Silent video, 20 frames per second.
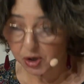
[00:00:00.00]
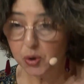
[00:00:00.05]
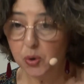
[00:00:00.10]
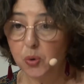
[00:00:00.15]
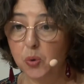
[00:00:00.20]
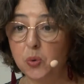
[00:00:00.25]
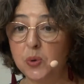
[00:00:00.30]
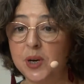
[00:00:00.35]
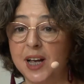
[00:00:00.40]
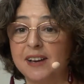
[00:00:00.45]

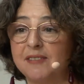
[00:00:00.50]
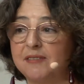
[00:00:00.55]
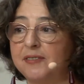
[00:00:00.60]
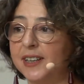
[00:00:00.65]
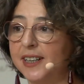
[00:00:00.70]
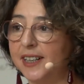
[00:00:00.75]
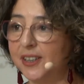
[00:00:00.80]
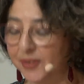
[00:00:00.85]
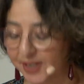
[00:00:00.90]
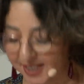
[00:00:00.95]
We have
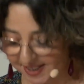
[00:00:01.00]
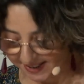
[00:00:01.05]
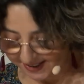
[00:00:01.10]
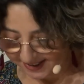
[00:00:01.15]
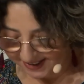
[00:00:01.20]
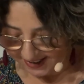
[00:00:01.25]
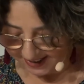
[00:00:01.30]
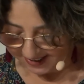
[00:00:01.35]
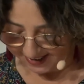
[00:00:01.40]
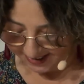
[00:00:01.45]

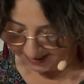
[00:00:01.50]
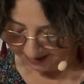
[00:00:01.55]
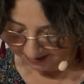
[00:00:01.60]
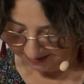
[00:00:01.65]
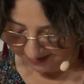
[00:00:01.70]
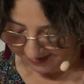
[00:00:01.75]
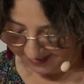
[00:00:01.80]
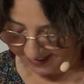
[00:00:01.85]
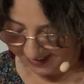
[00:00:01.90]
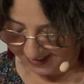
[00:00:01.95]
recently
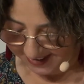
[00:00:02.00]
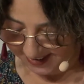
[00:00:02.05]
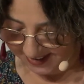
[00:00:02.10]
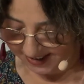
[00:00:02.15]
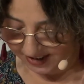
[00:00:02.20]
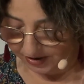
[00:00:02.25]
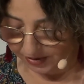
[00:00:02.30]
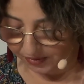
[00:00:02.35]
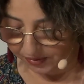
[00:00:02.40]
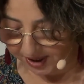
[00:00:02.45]

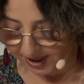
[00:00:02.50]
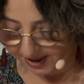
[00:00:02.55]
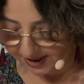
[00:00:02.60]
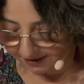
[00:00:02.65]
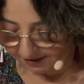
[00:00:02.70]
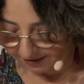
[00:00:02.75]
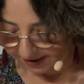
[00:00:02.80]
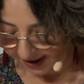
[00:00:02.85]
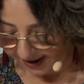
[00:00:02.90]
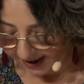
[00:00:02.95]

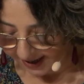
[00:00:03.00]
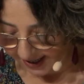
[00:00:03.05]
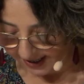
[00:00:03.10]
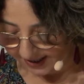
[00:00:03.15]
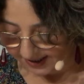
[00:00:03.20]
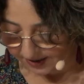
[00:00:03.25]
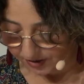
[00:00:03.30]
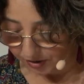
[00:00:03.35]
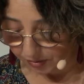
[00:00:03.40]
redefined the